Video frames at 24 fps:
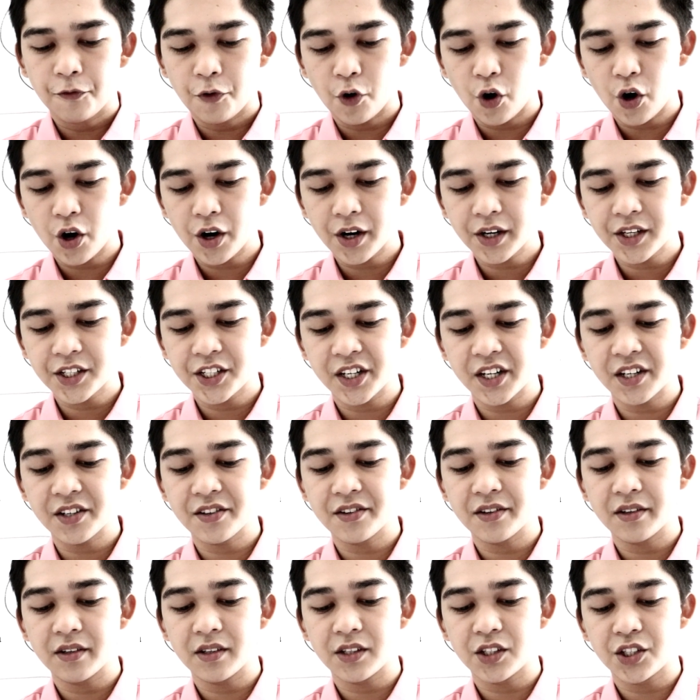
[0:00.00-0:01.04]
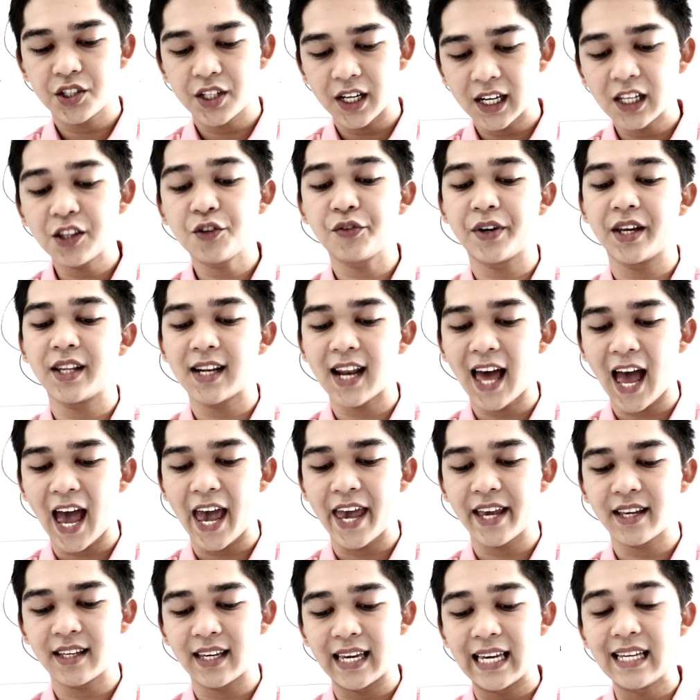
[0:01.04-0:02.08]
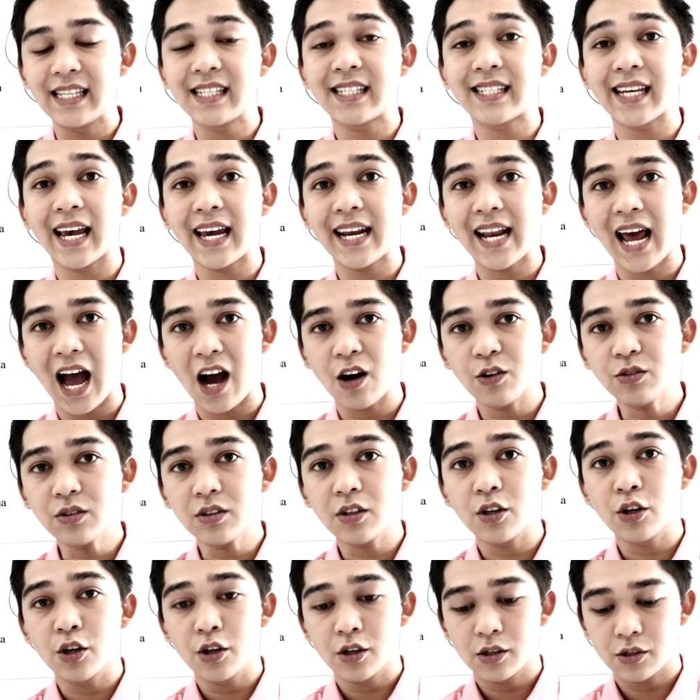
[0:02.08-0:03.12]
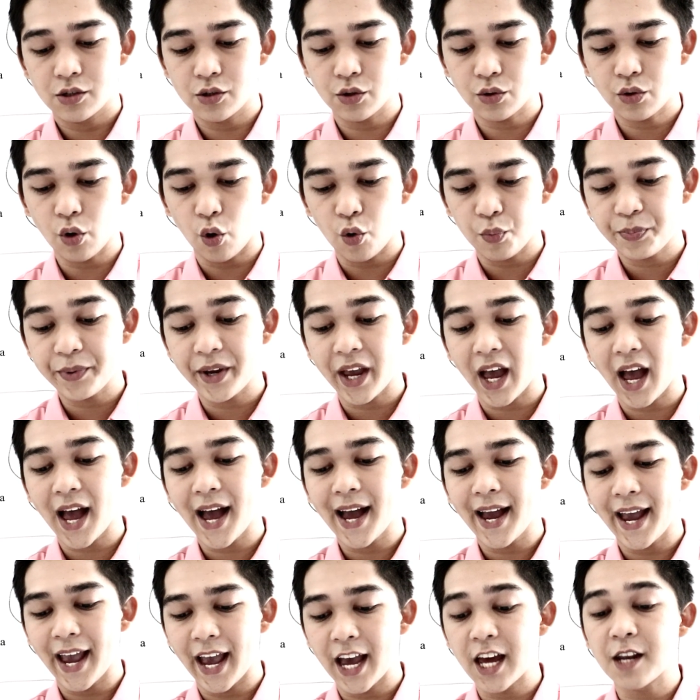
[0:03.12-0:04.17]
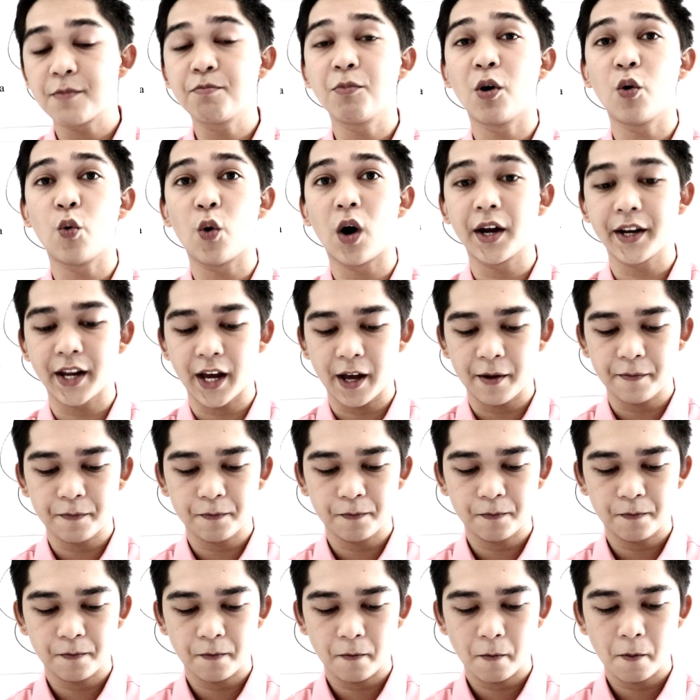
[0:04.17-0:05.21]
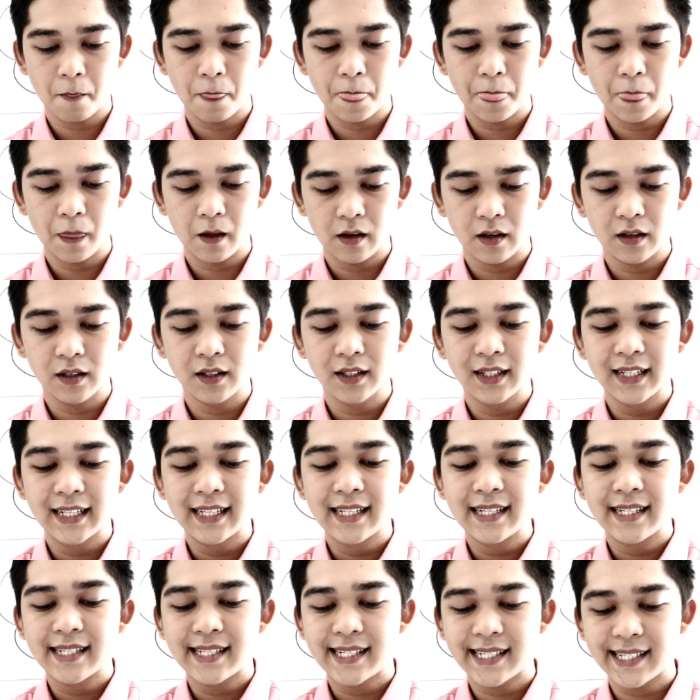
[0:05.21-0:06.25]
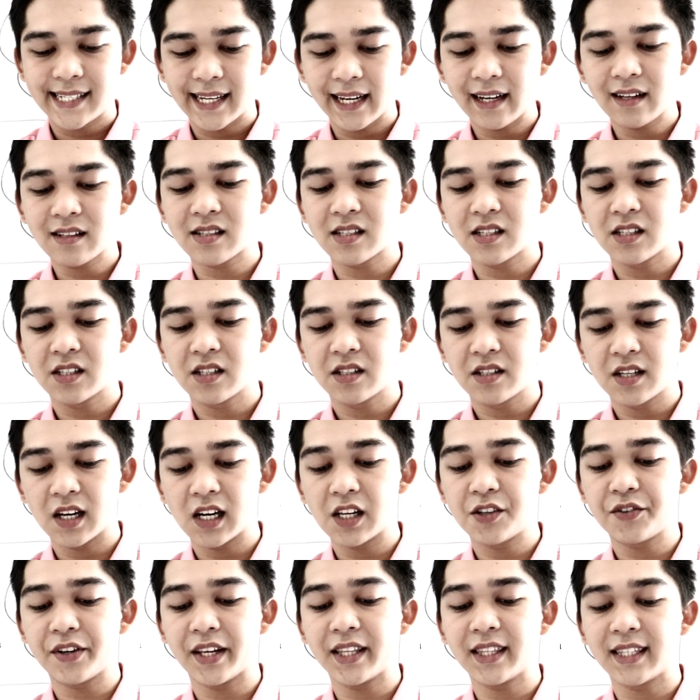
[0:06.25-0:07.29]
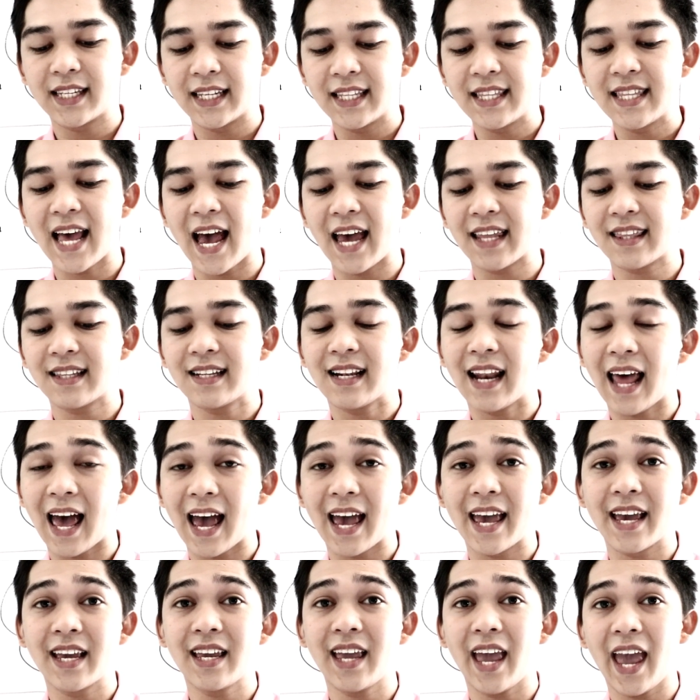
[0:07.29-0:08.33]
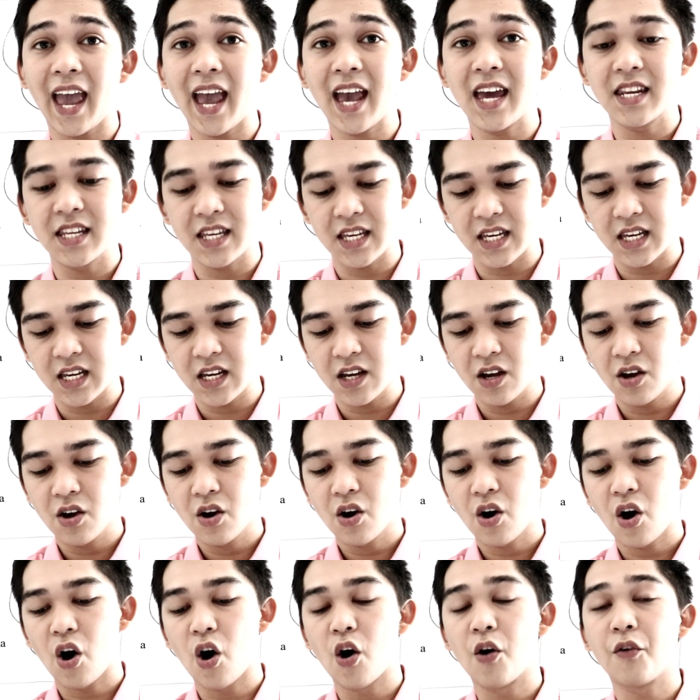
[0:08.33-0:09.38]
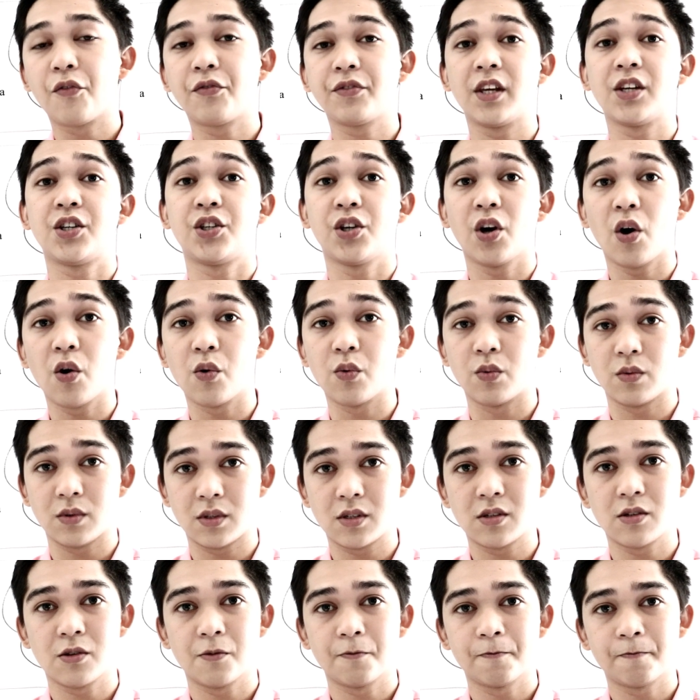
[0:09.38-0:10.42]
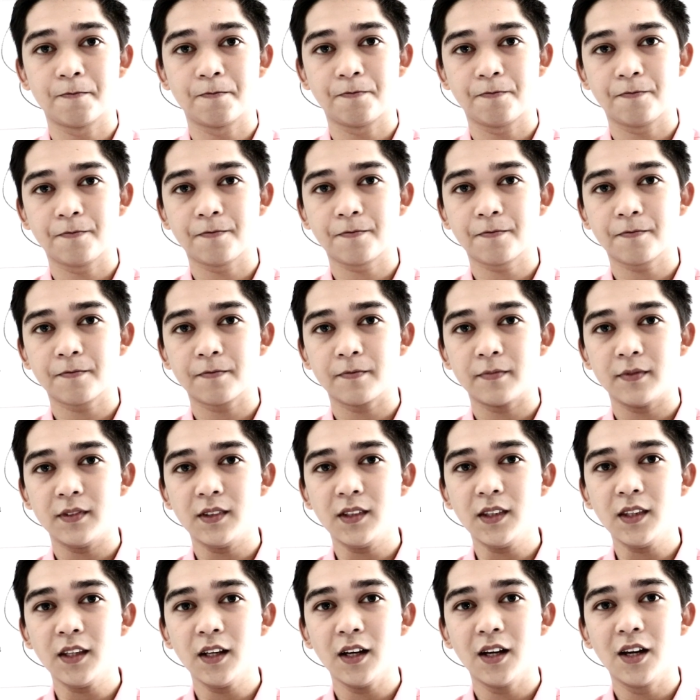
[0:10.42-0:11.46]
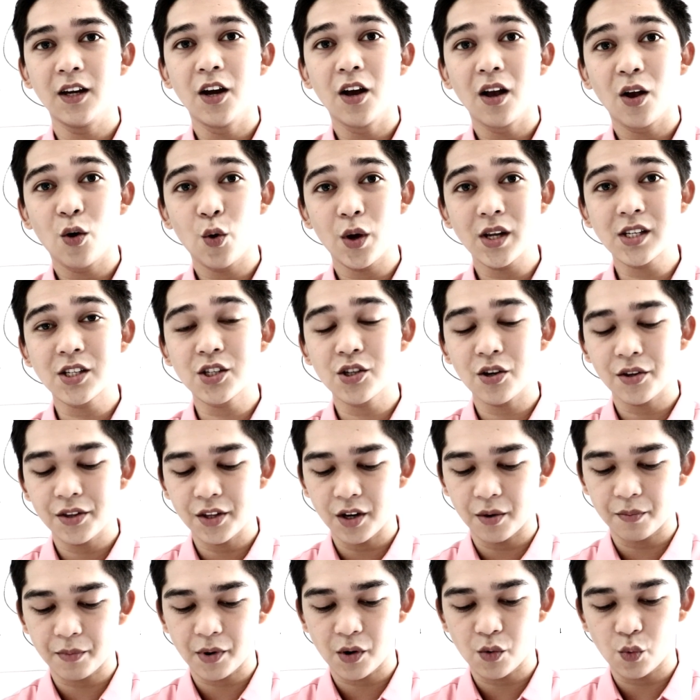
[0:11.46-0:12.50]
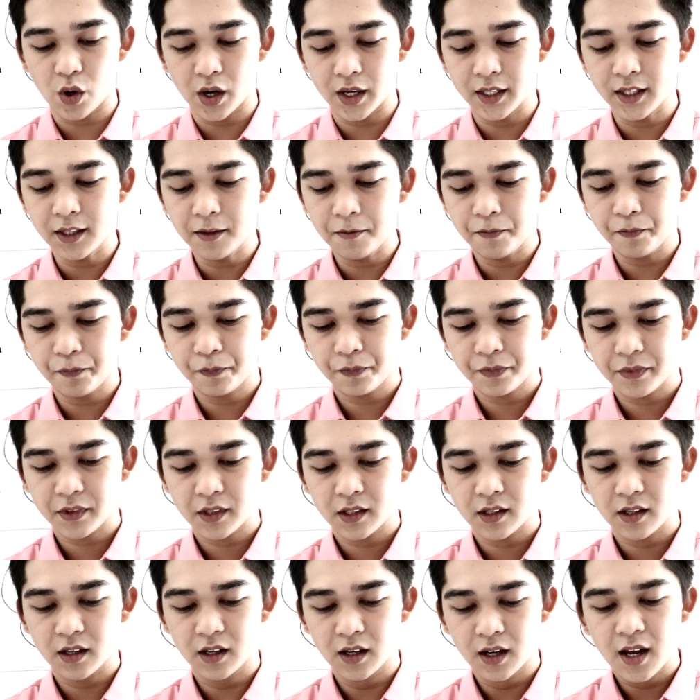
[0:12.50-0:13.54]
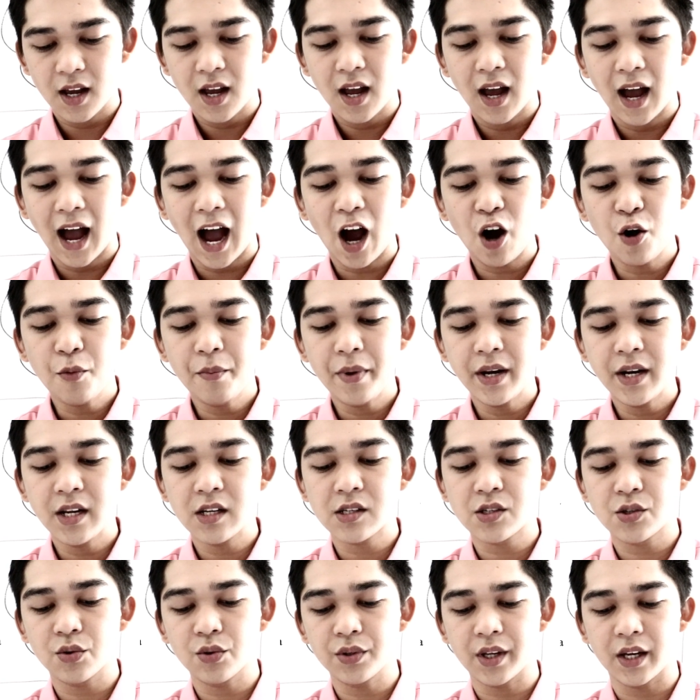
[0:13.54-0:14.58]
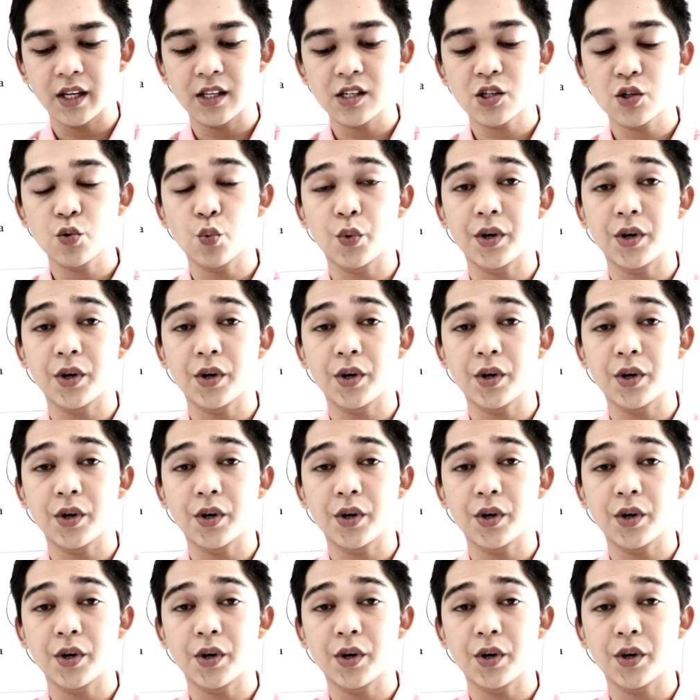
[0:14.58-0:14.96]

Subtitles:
4 children like Inside Out, Zootopia, and Moana. 6 children did not like any of the shows. Question number one, how many students